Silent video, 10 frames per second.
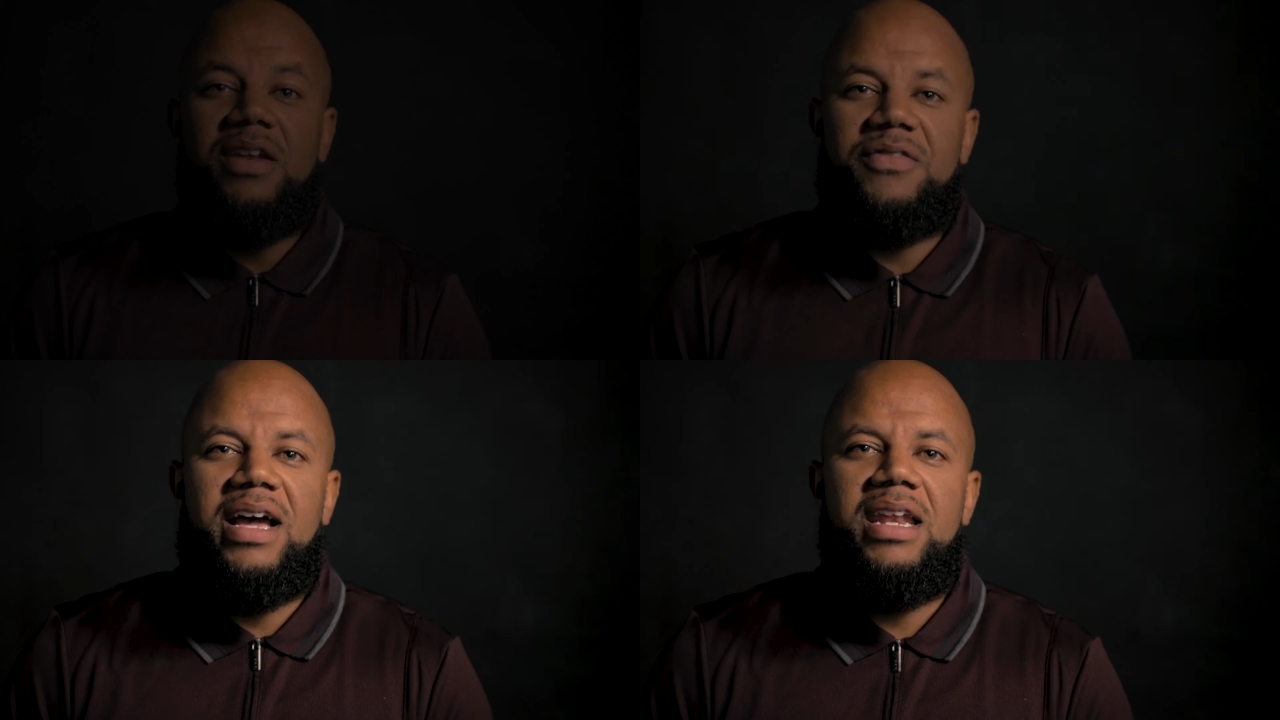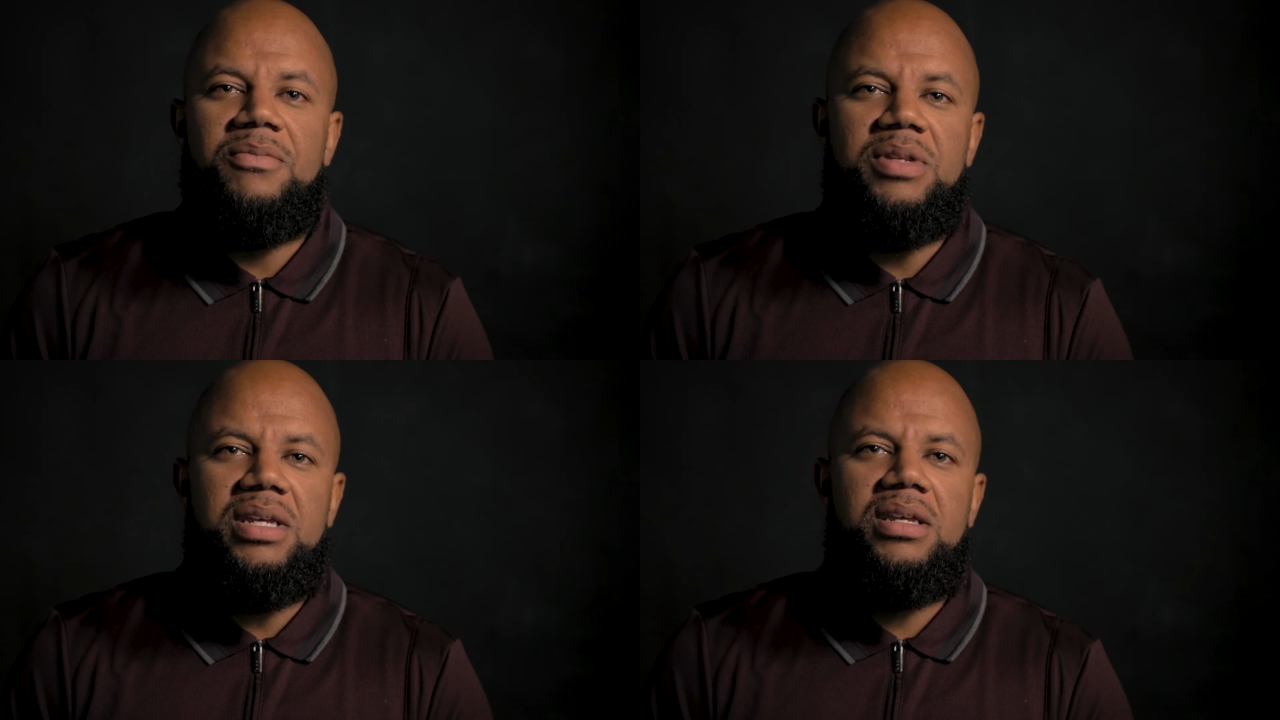And if
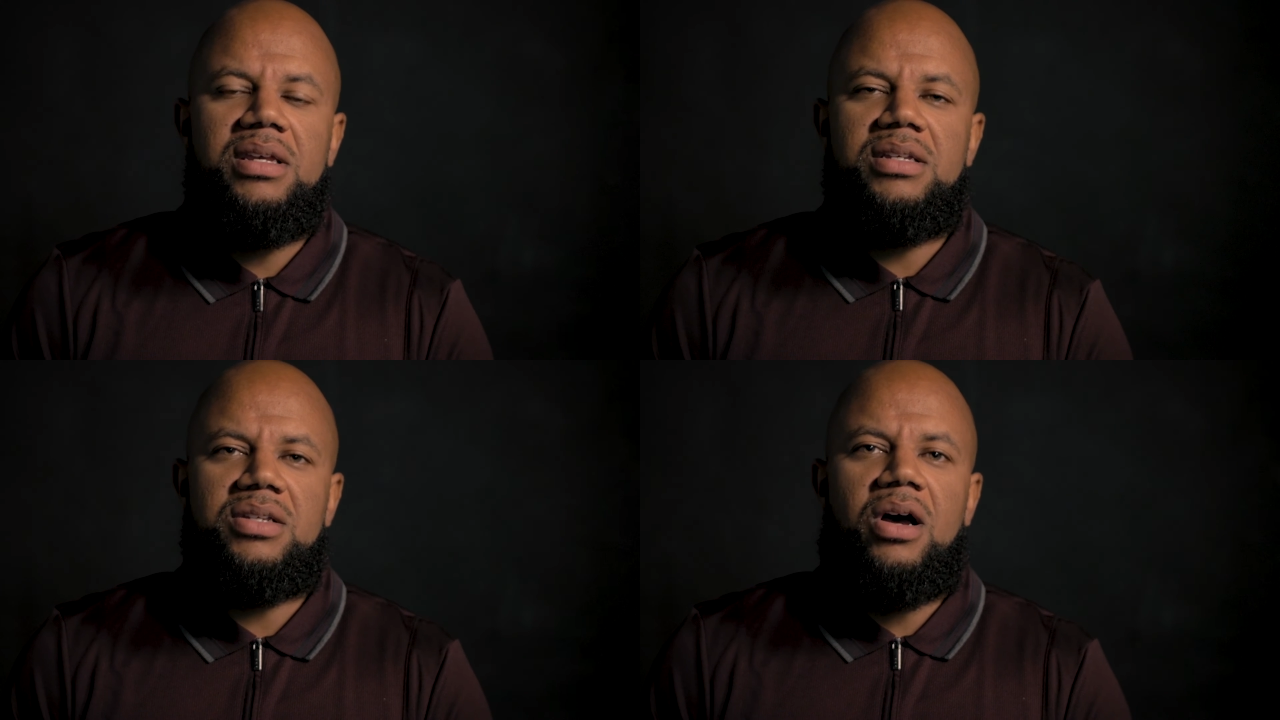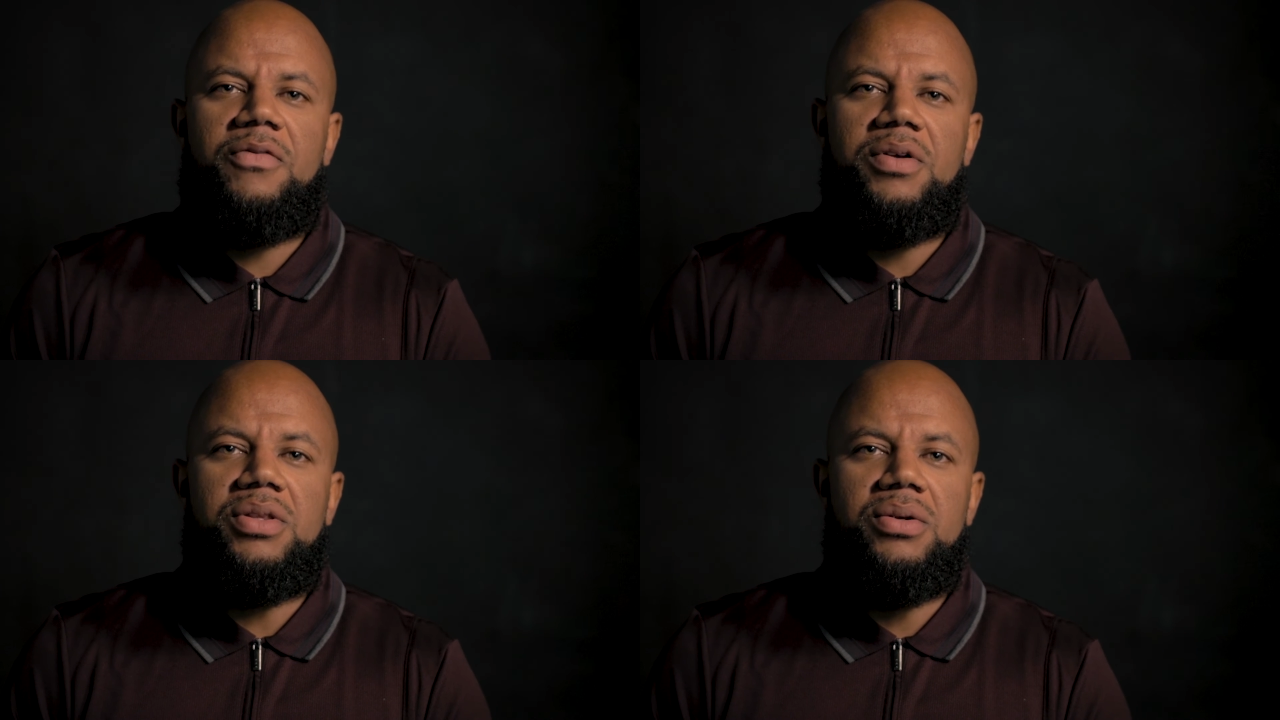LightMD is
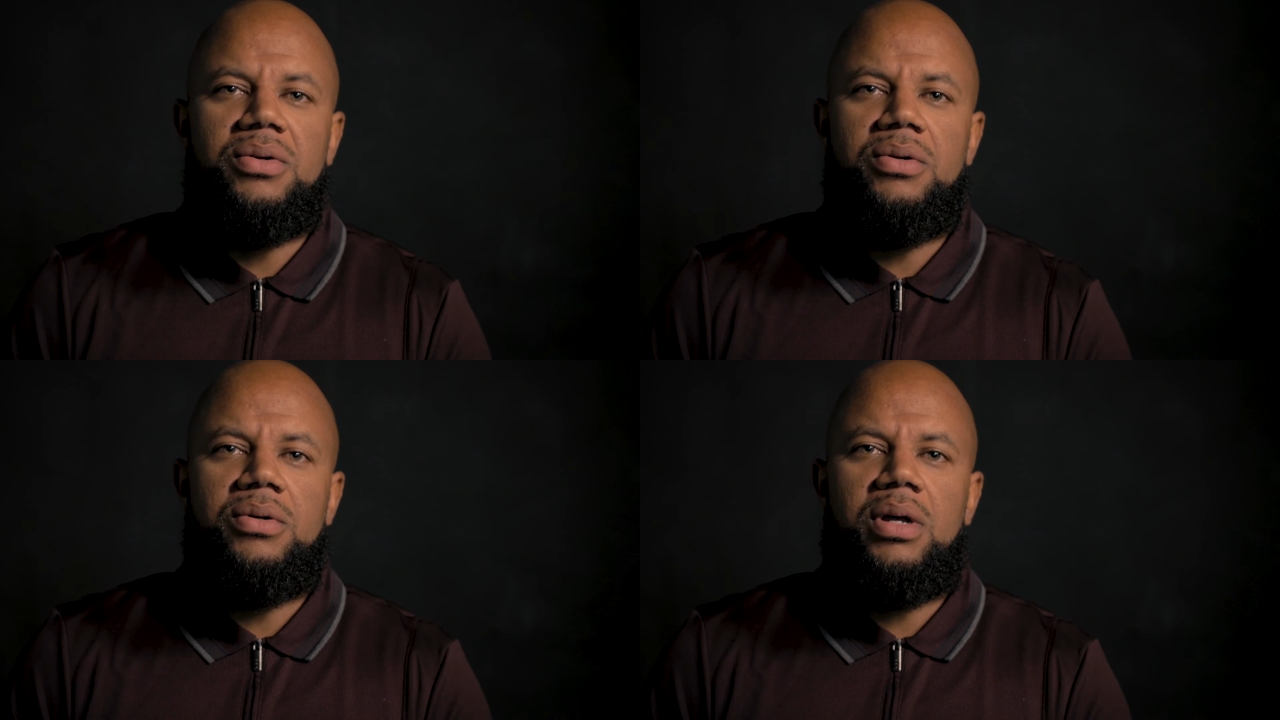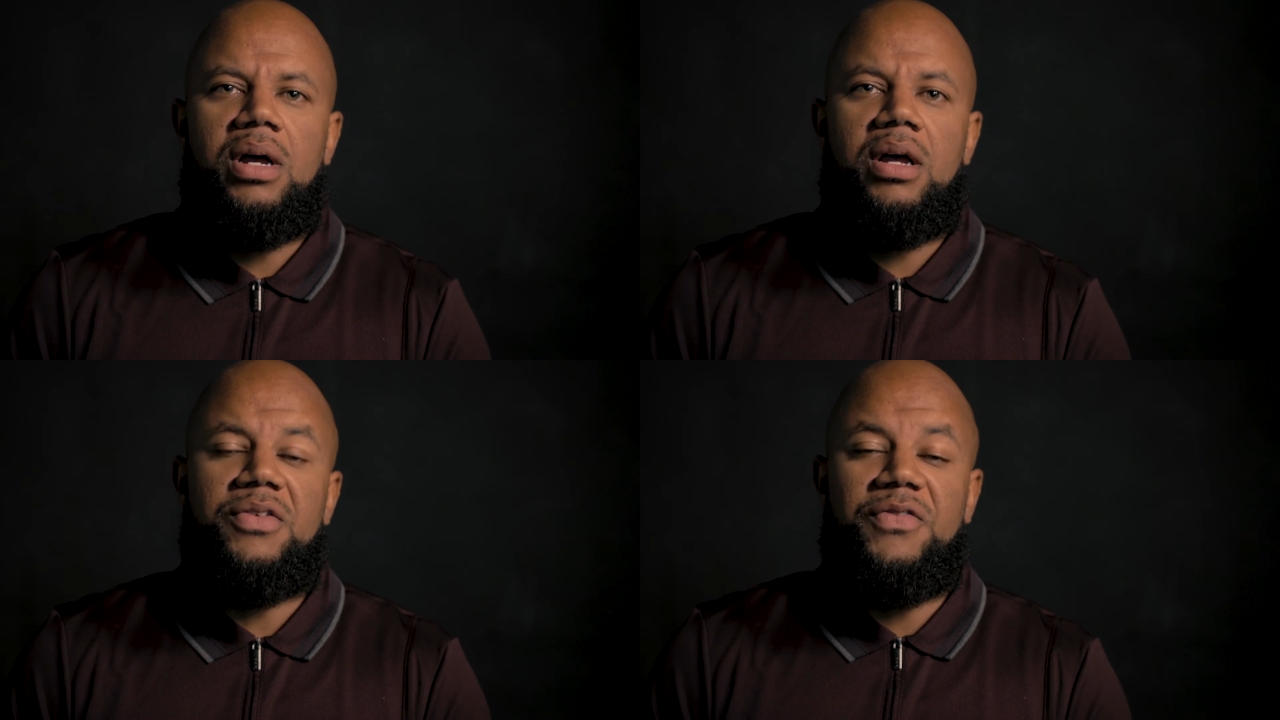offered
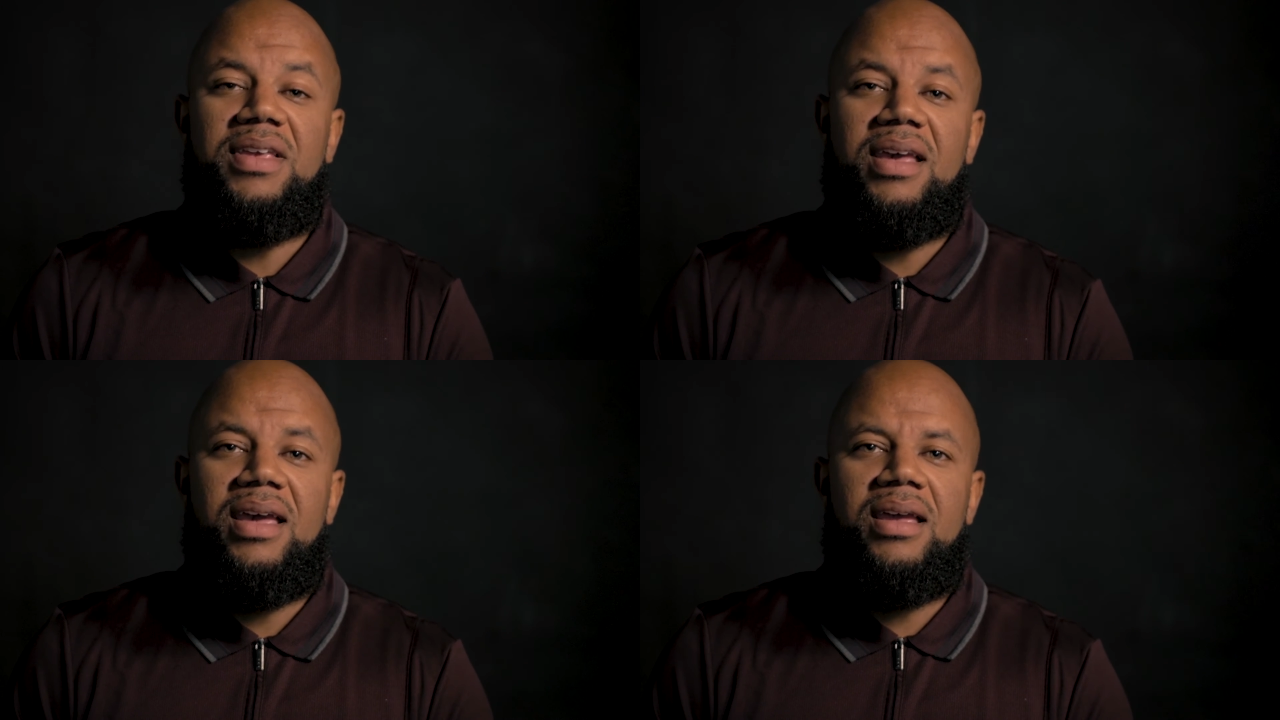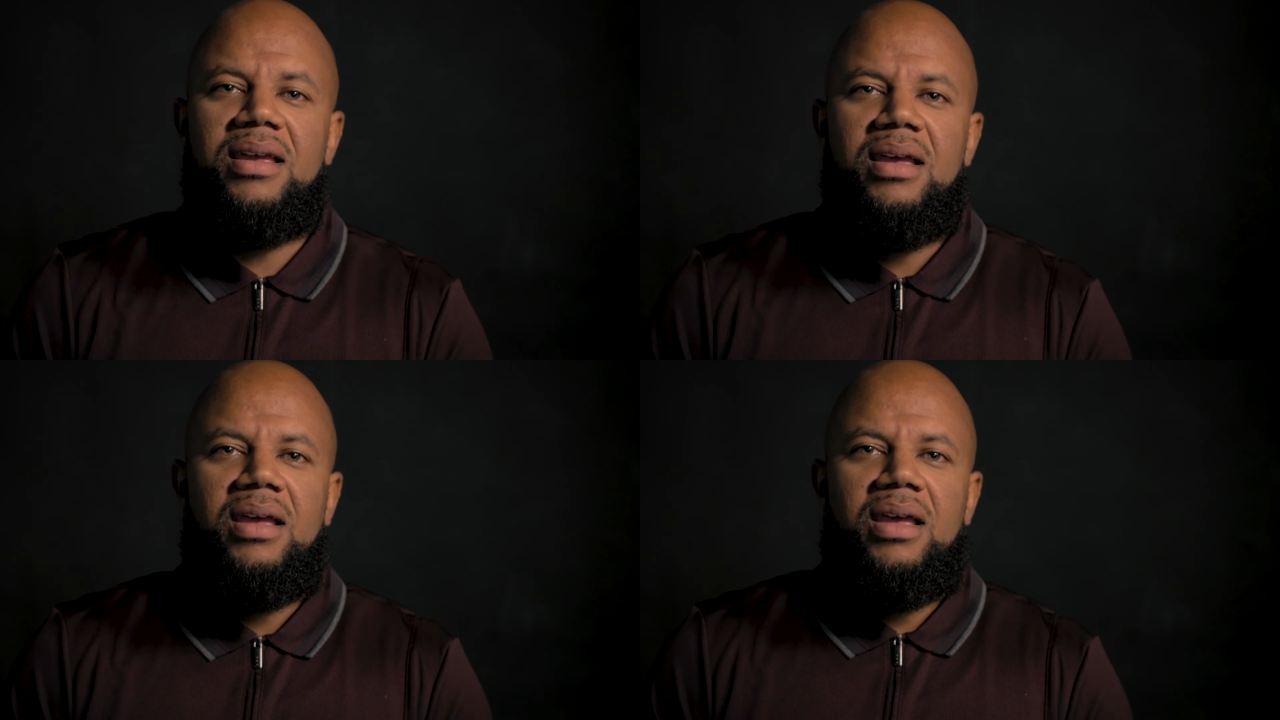through the
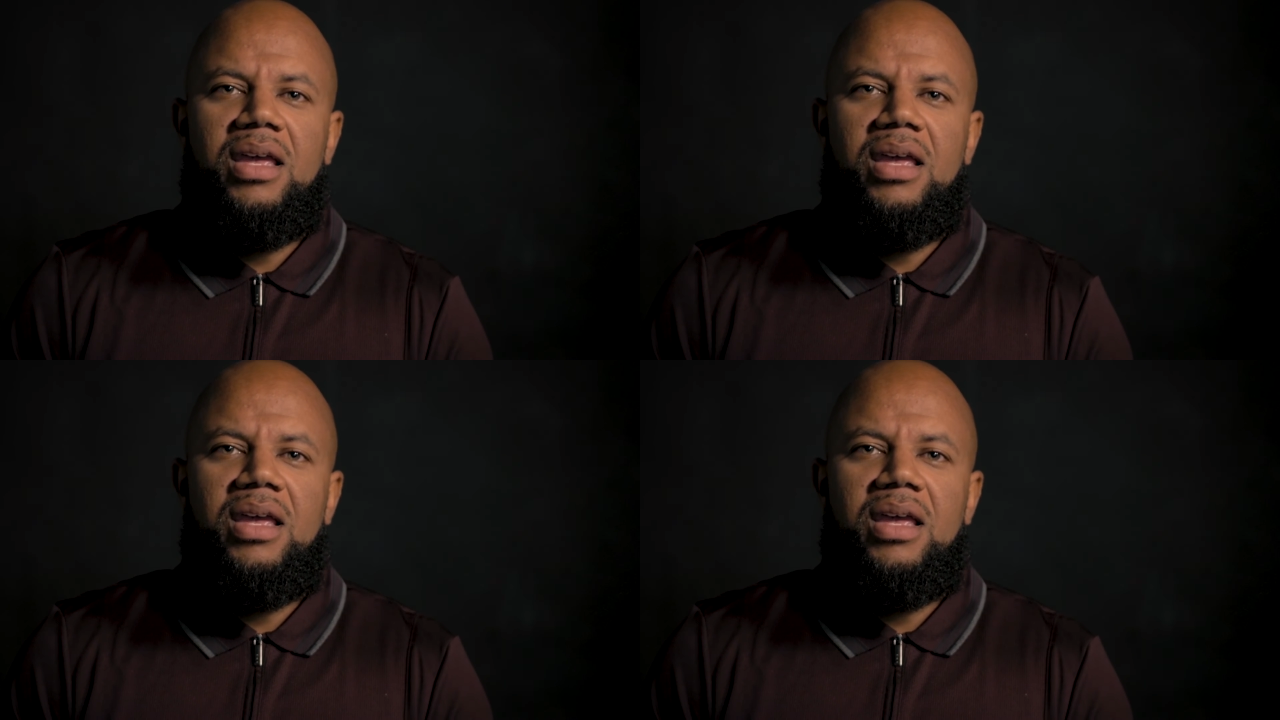VA,